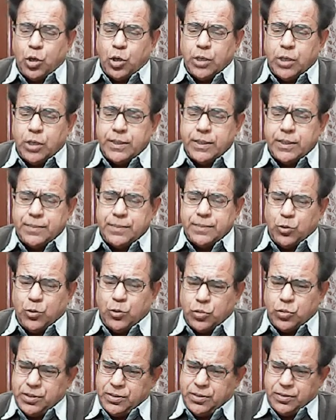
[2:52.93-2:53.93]
is about
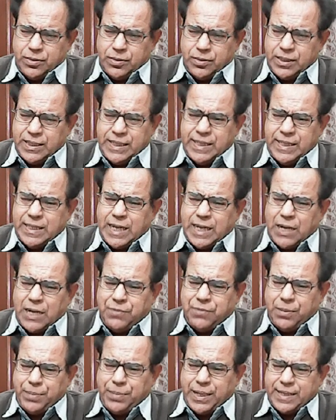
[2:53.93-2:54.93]
Greek
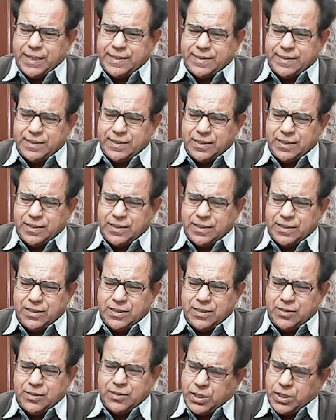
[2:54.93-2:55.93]
alphabets.
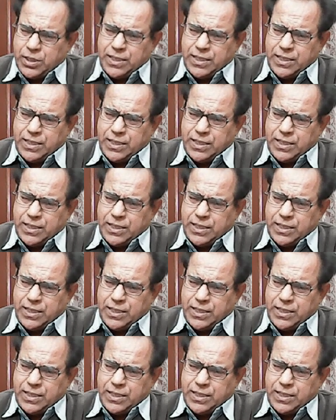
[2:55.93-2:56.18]
Okay.